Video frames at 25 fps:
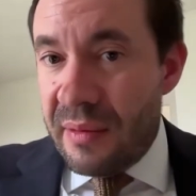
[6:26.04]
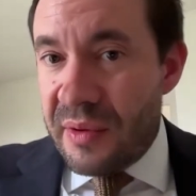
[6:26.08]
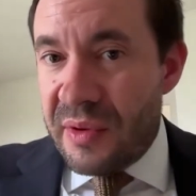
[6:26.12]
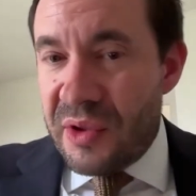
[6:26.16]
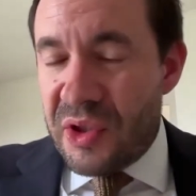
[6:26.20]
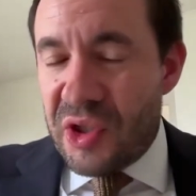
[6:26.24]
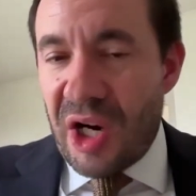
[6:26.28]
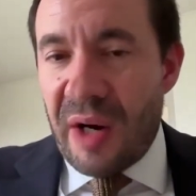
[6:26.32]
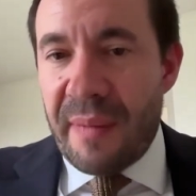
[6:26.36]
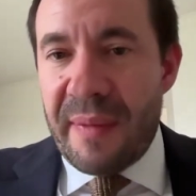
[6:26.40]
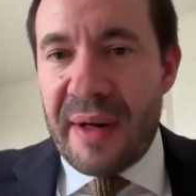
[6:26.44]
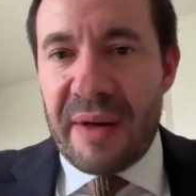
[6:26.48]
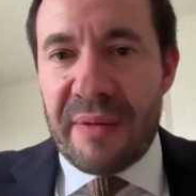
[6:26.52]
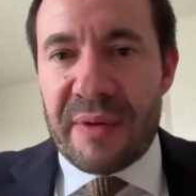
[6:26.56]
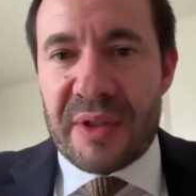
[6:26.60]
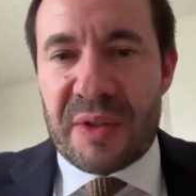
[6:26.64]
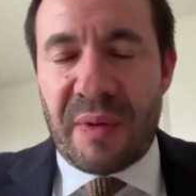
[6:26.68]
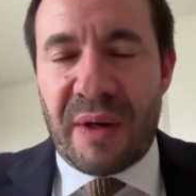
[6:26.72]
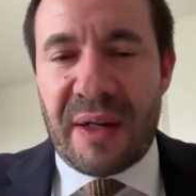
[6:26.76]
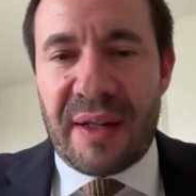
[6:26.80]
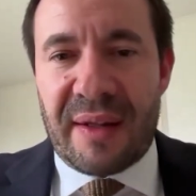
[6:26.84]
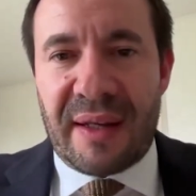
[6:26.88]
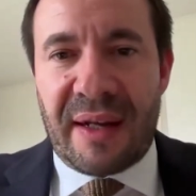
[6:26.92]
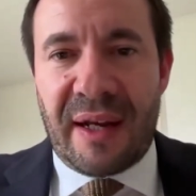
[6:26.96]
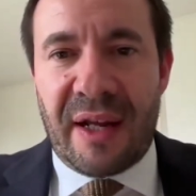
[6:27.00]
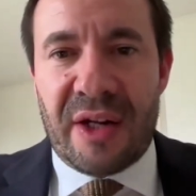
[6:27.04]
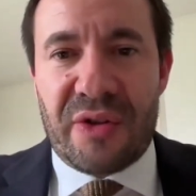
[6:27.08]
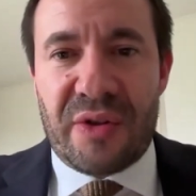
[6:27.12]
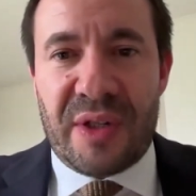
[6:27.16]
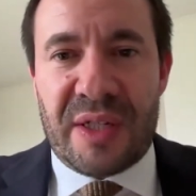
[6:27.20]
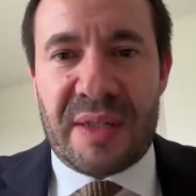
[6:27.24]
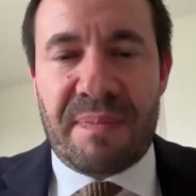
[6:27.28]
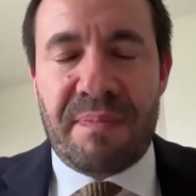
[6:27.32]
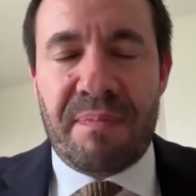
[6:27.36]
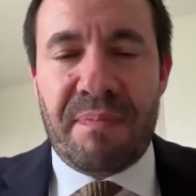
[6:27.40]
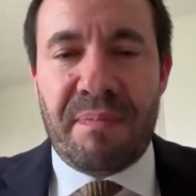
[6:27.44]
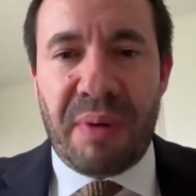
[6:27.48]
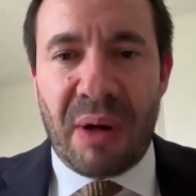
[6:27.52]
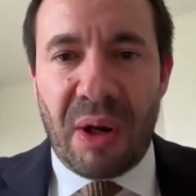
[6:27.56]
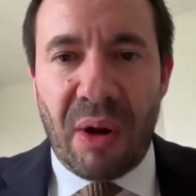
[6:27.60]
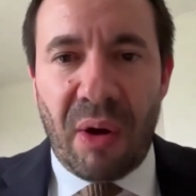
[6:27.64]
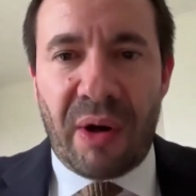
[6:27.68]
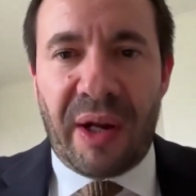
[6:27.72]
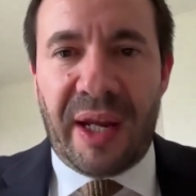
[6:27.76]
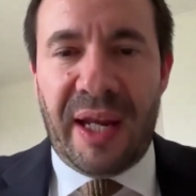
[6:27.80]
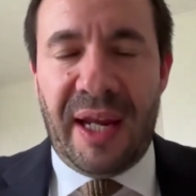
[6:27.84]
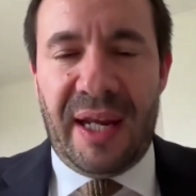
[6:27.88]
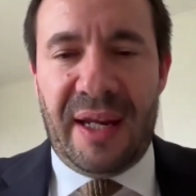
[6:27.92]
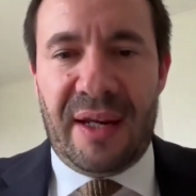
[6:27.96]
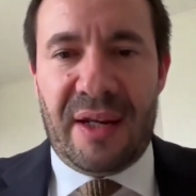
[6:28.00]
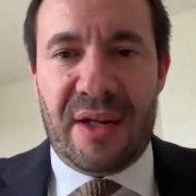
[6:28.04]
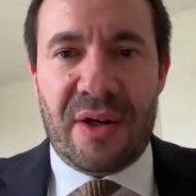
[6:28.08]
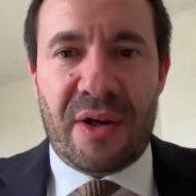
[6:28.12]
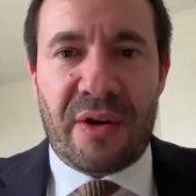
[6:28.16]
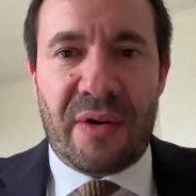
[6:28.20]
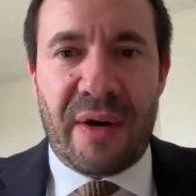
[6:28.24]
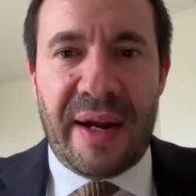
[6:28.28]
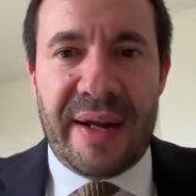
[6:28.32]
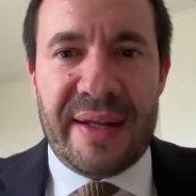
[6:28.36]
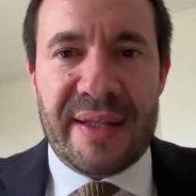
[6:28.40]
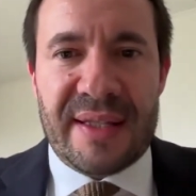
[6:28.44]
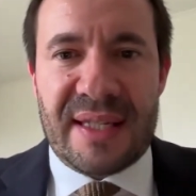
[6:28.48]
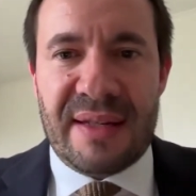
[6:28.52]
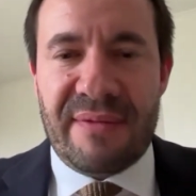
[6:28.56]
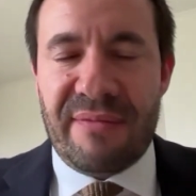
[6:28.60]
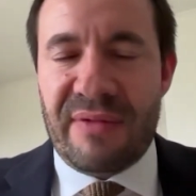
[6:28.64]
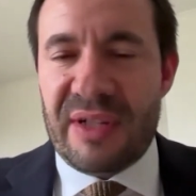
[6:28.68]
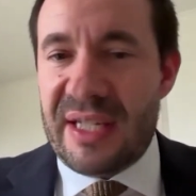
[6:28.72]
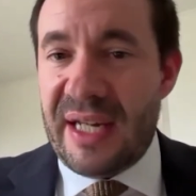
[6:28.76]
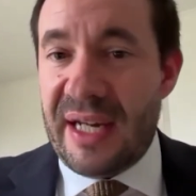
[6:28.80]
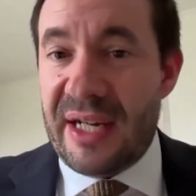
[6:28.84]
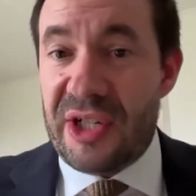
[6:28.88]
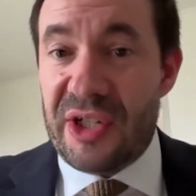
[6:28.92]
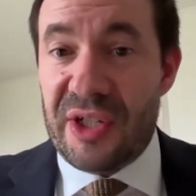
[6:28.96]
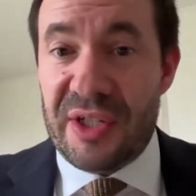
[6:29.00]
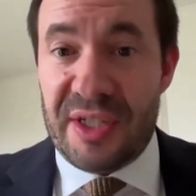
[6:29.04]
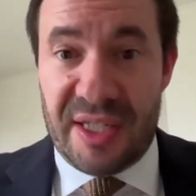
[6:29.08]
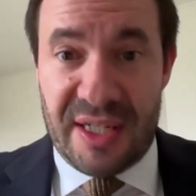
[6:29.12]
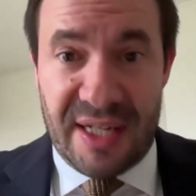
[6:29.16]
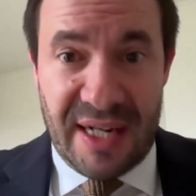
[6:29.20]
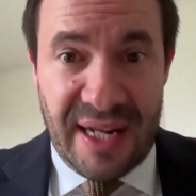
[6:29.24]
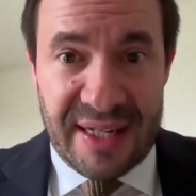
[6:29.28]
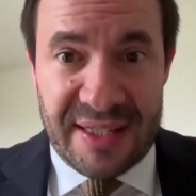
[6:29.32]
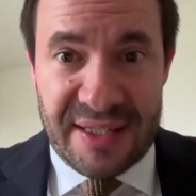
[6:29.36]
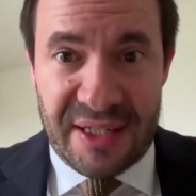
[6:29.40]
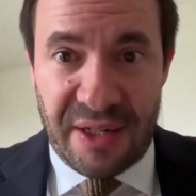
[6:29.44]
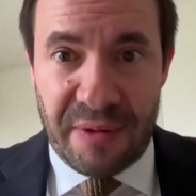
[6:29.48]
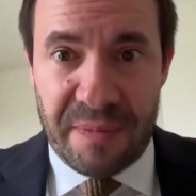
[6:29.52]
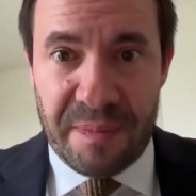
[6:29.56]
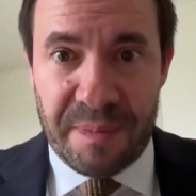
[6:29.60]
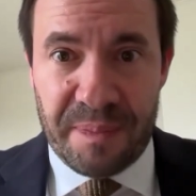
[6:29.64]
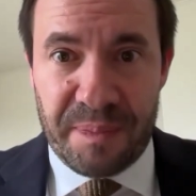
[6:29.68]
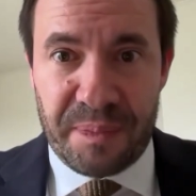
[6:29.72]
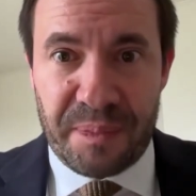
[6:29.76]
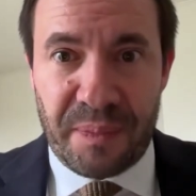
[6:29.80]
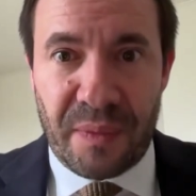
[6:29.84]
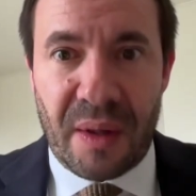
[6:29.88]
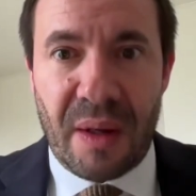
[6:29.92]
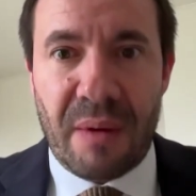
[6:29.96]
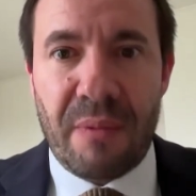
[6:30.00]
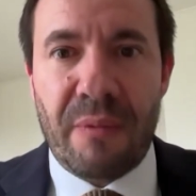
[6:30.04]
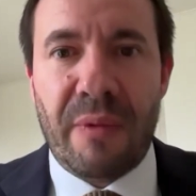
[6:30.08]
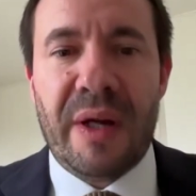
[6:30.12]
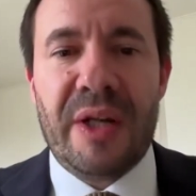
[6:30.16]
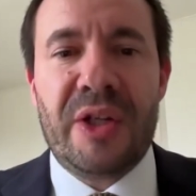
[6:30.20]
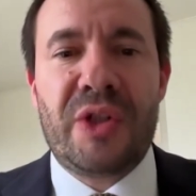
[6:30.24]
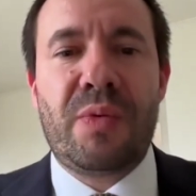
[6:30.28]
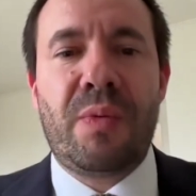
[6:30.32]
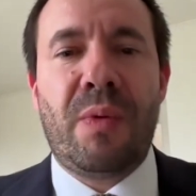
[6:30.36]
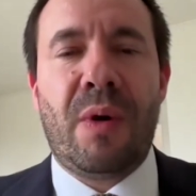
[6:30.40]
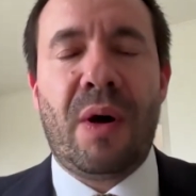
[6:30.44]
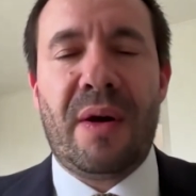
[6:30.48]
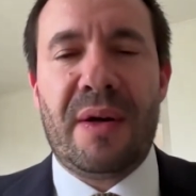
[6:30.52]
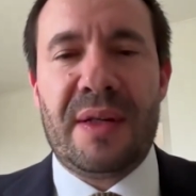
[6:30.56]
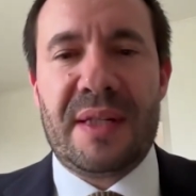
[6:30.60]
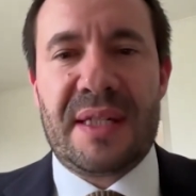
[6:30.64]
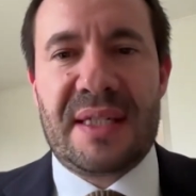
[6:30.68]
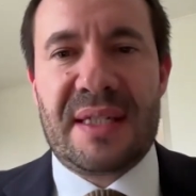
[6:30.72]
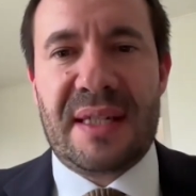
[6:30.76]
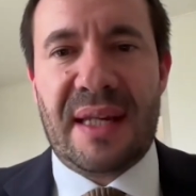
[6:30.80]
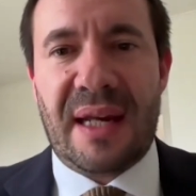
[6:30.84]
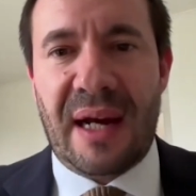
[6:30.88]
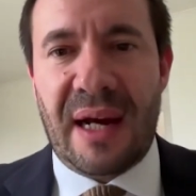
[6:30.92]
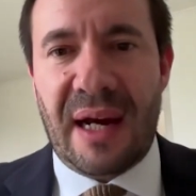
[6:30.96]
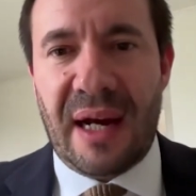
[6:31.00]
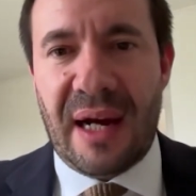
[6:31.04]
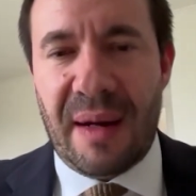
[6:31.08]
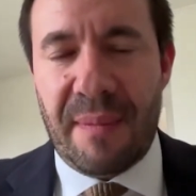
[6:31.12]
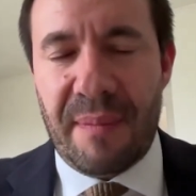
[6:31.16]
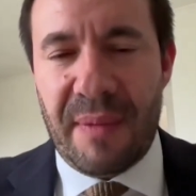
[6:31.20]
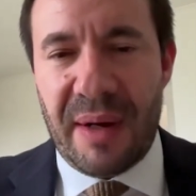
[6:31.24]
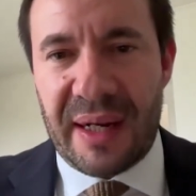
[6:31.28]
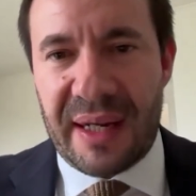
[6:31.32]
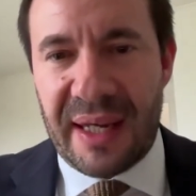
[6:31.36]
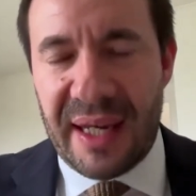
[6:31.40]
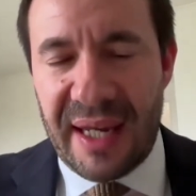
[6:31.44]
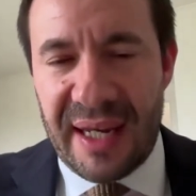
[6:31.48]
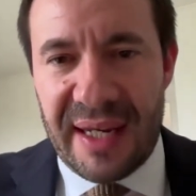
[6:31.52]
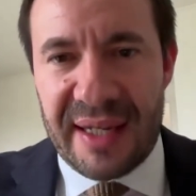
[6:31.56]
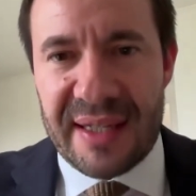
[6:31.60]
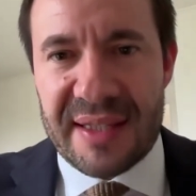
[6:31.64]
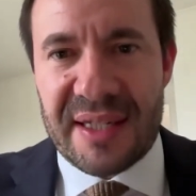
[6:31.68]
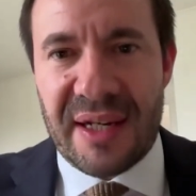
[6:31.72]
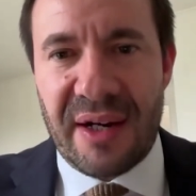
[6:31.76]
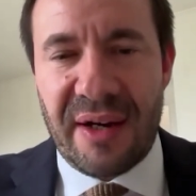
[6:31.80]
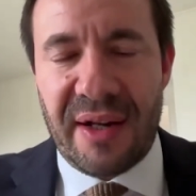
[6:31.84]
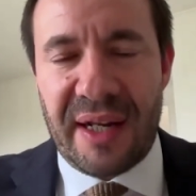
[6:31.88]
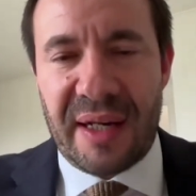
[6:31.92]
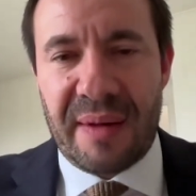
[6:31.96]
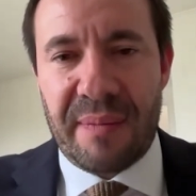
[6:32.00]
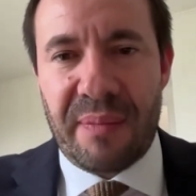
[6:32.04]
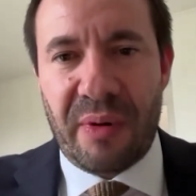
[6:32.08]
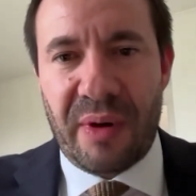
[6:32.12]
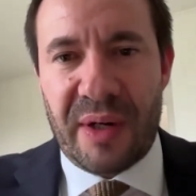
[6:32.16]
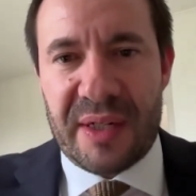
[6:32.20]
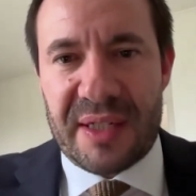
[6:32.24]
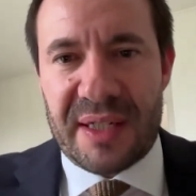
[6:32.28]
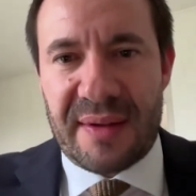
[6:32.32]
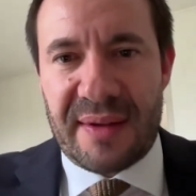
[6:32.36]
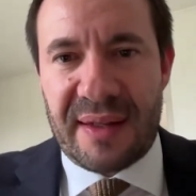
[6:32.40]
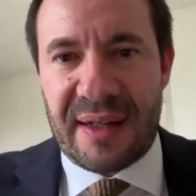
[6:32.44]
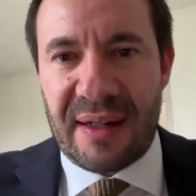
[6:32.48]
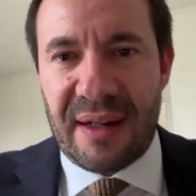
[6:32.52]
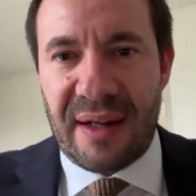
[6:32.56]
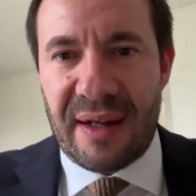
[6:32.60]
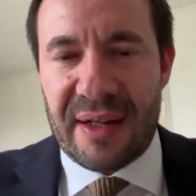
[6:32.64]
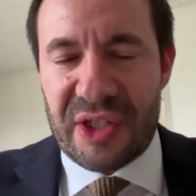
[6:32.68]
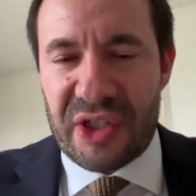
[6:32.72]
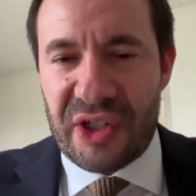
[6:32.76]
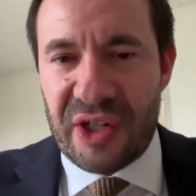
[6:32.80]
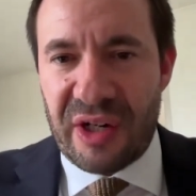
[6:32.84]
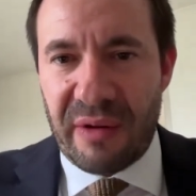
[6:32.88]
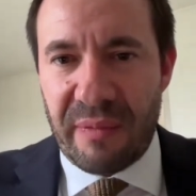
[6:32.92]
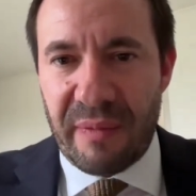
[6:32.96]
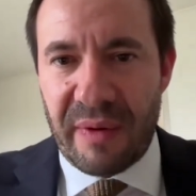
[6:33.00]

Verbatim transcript: Germany was one of the countries blocking Ukraine's invitation to NATO, which was um, a key turning point, I think, last year.